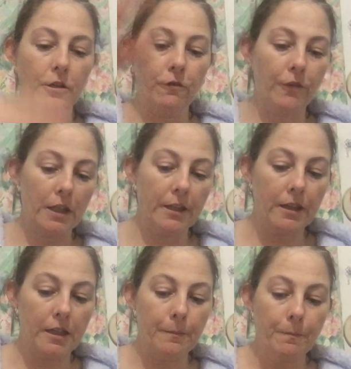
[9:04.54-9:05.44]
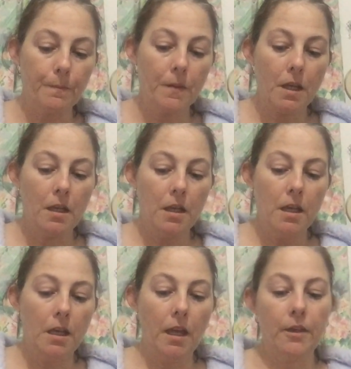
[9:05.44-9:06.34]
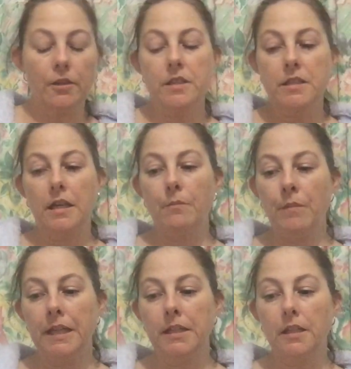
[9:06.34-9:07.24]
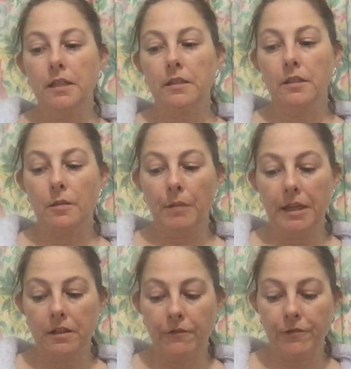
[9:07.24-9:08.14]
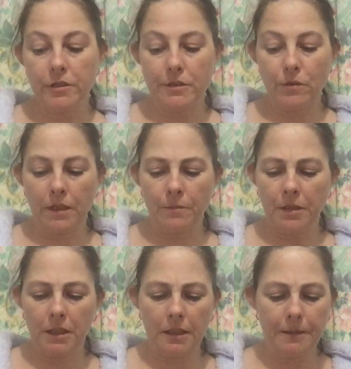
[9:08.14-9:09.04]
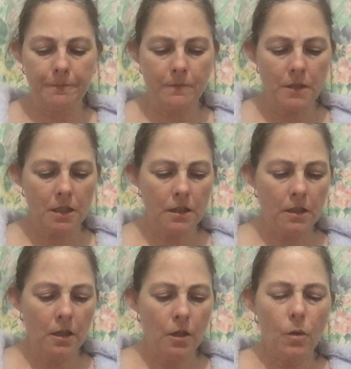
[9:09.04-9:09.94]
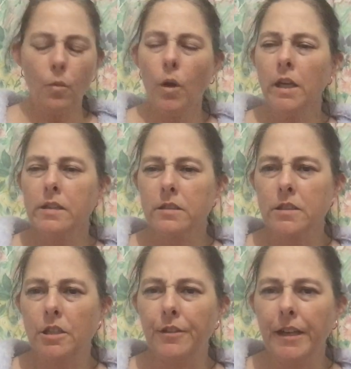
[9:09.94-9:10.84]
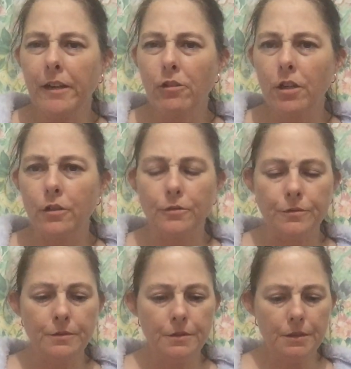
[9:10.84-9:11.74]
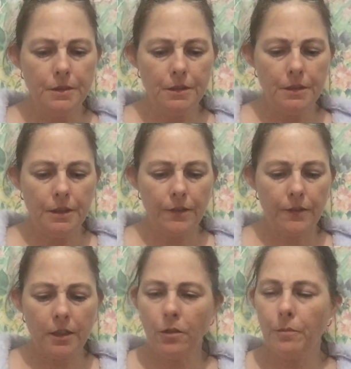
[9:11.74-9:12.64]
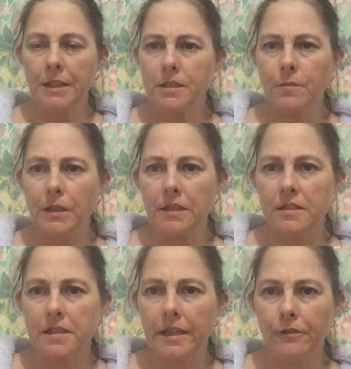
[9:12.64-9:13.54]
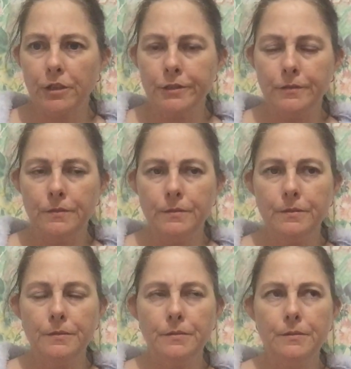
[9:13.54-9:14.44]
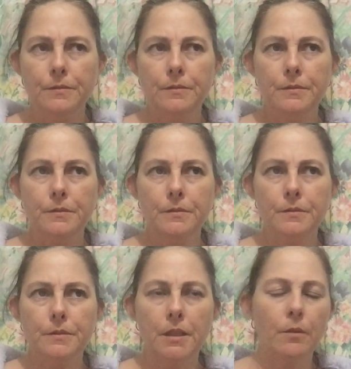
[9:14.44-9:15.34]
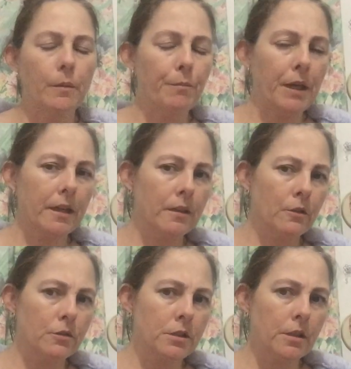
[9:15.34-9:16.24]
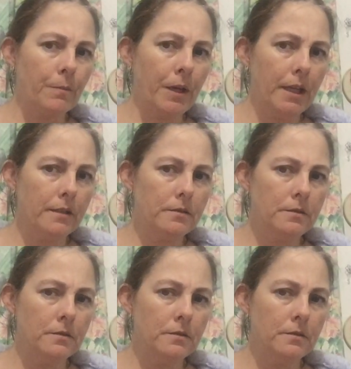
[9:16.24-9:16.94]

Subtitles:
hell for leather, and I start making it, and I make the first one. I'm thinking, why is it so narrow? They're not meant to be this narrow. And I went back and looked at the pattern,